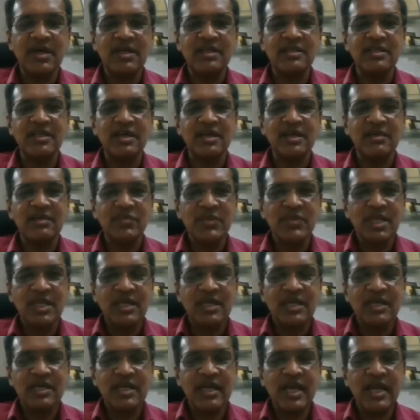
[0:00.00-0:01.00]
on the
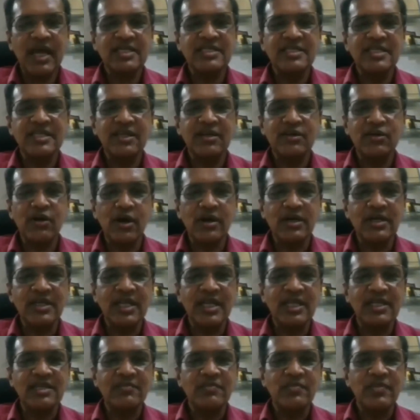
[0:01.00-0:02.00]
cracks in the
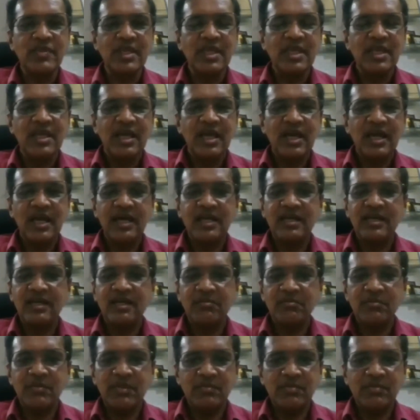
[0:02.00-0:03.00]
concrete. And